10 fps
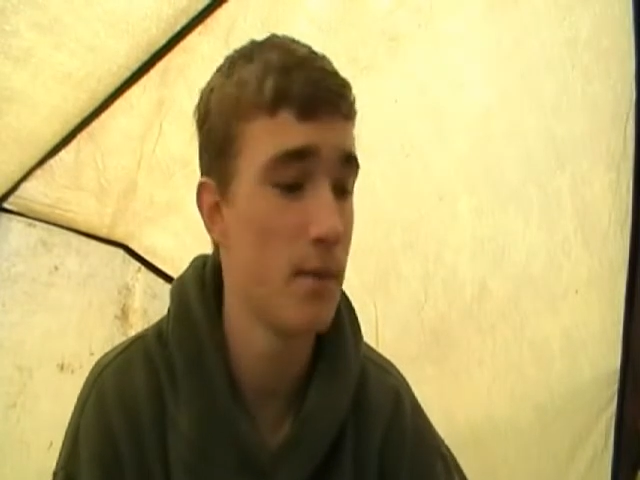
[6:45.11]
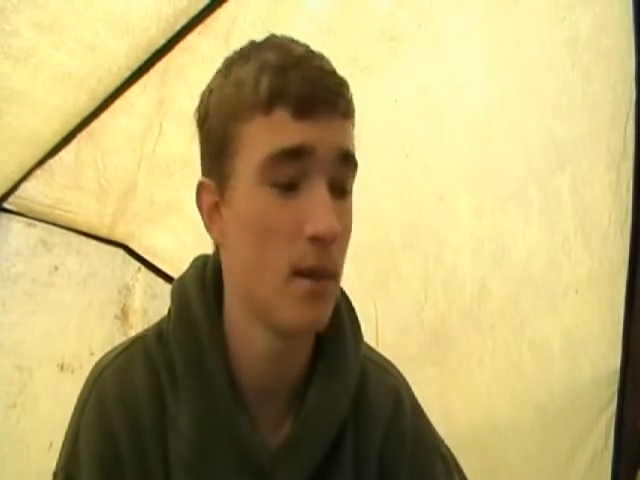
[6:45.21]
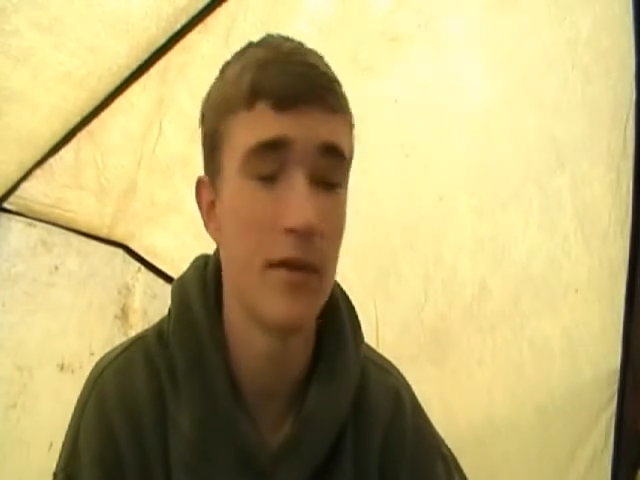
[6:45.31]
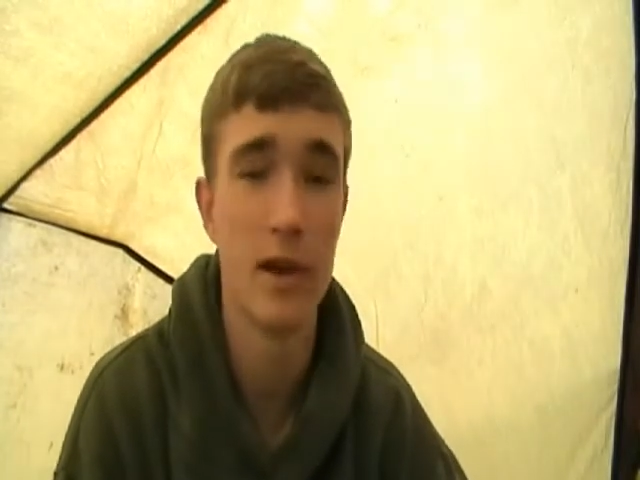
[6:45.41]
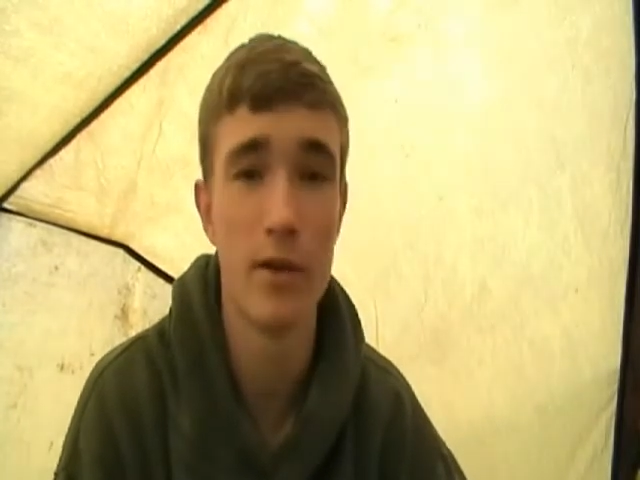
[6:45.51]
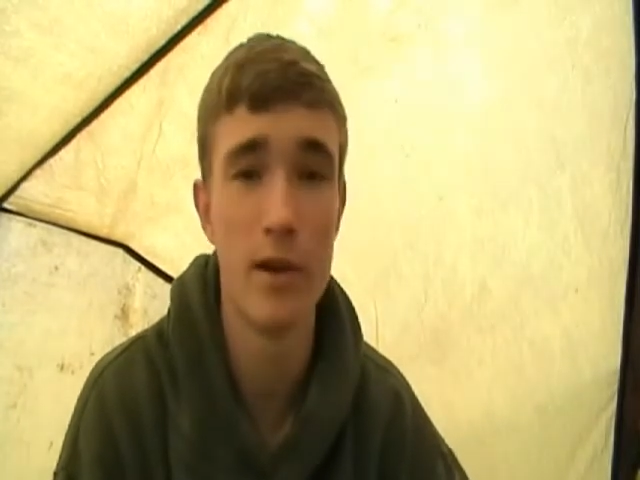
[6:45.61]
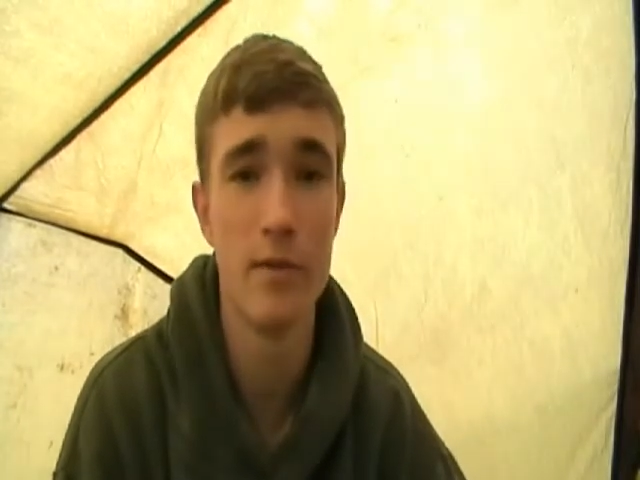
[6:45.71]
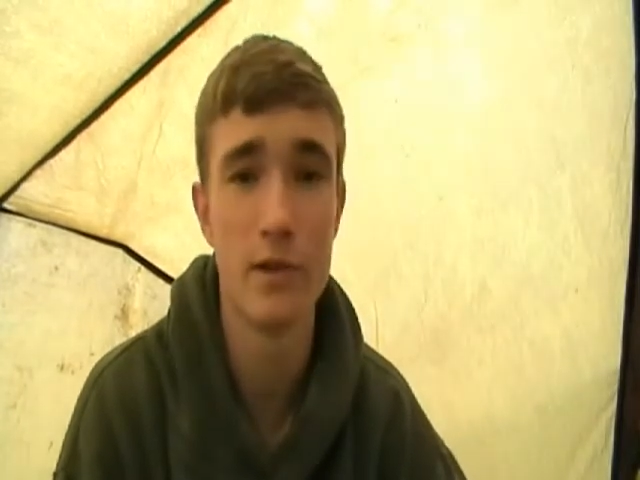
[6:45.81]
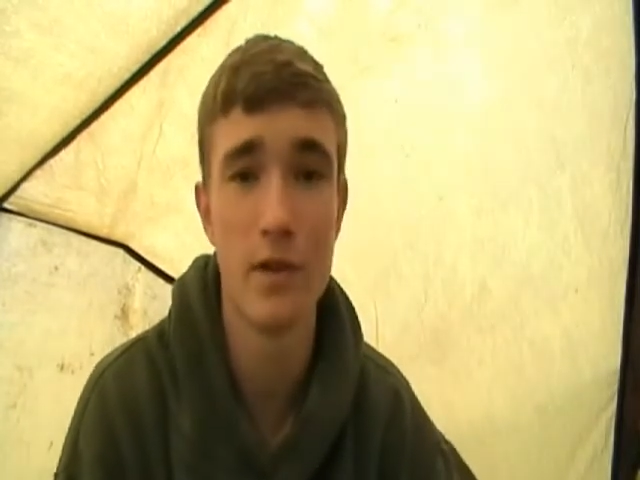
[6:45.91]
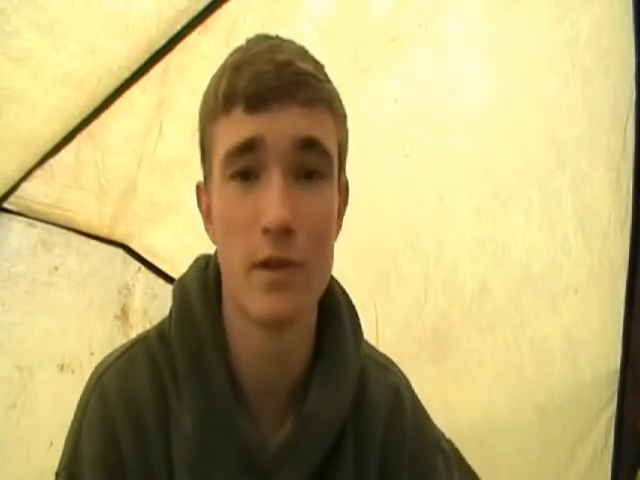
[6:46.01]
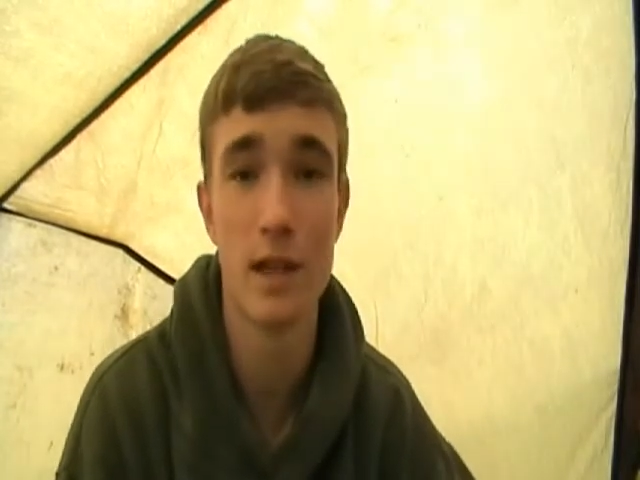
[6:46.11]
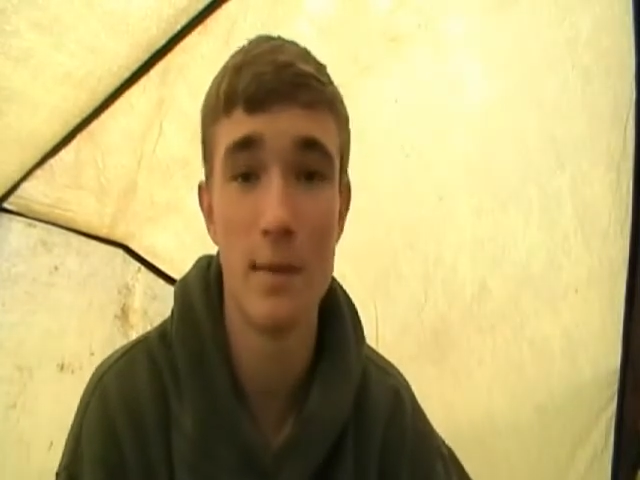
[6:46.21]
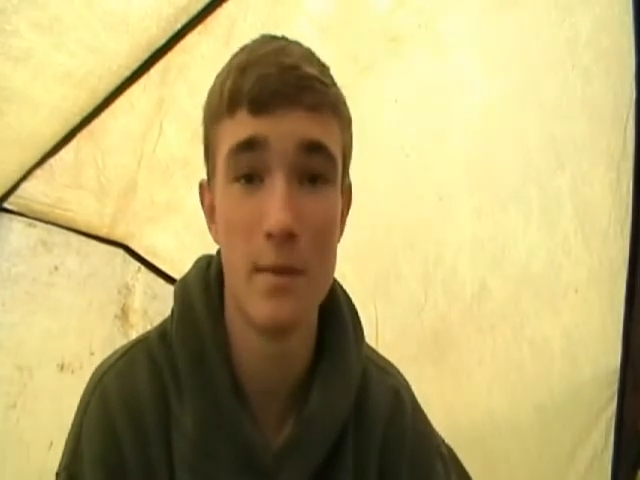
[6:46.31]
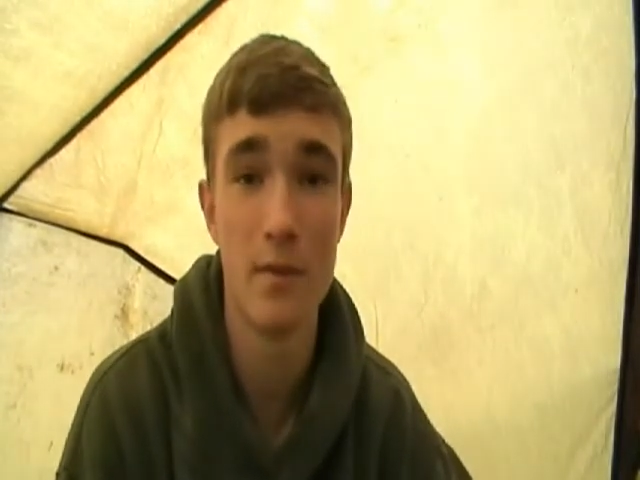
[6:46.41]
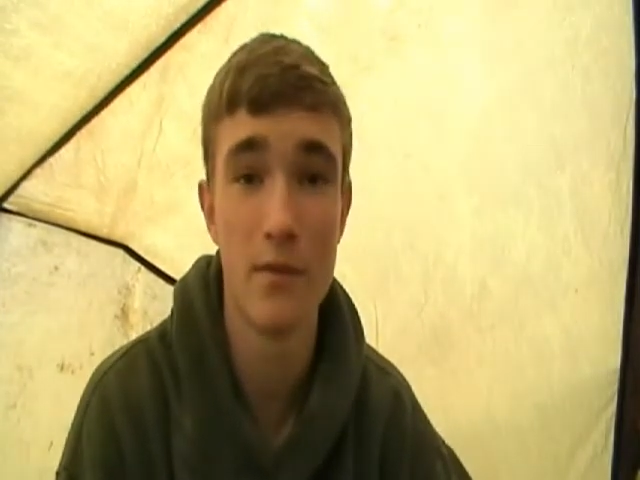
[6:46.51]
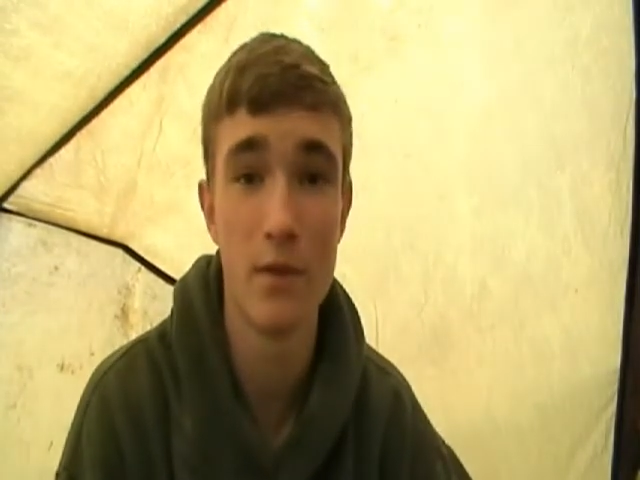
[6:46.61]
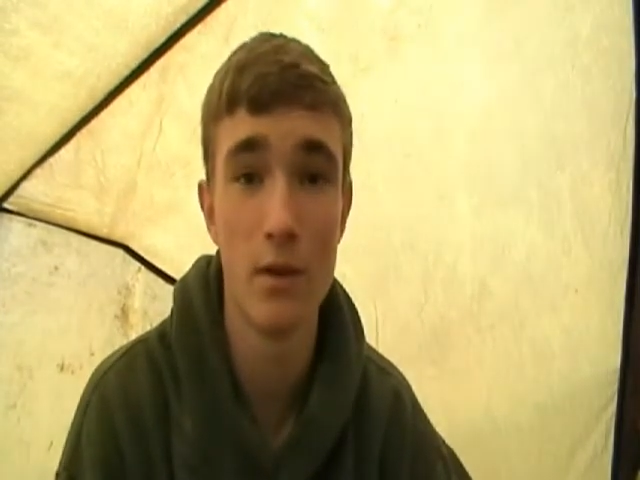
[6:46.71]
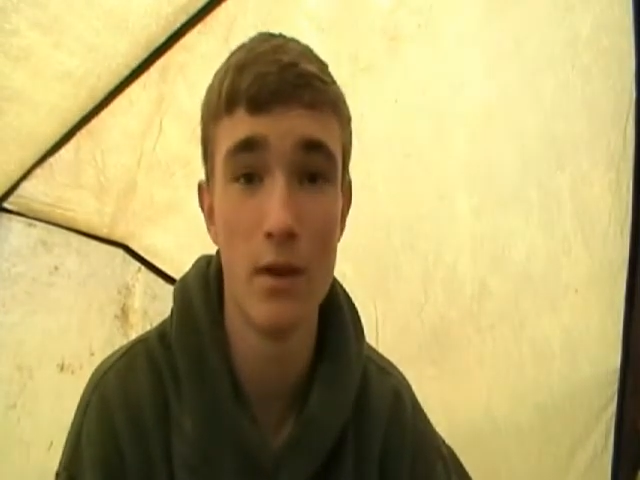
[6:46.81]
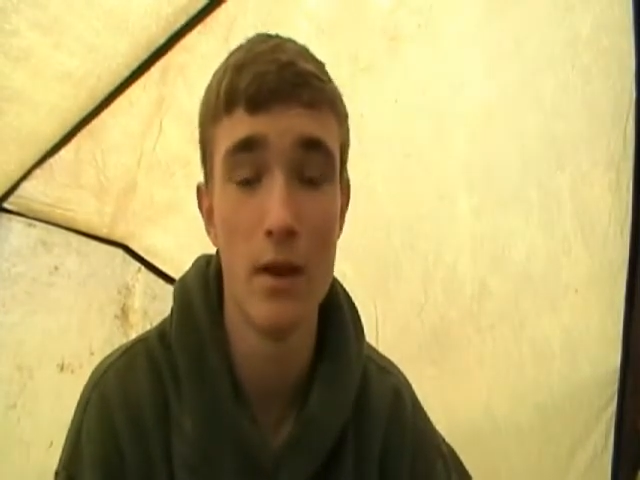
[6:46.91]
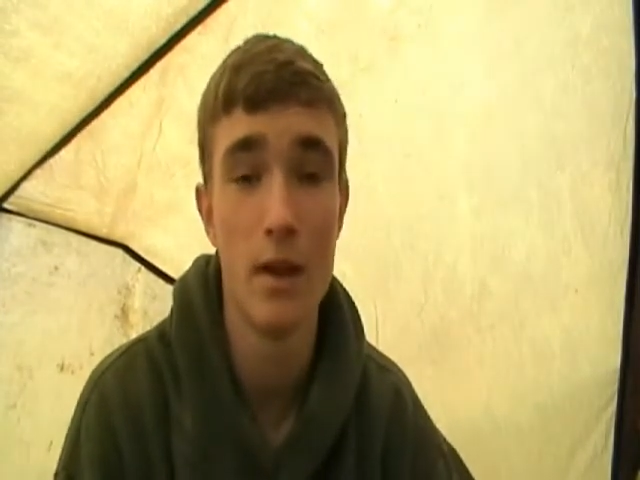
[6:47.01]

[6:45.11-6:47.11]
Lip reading: I've had great results on them here before.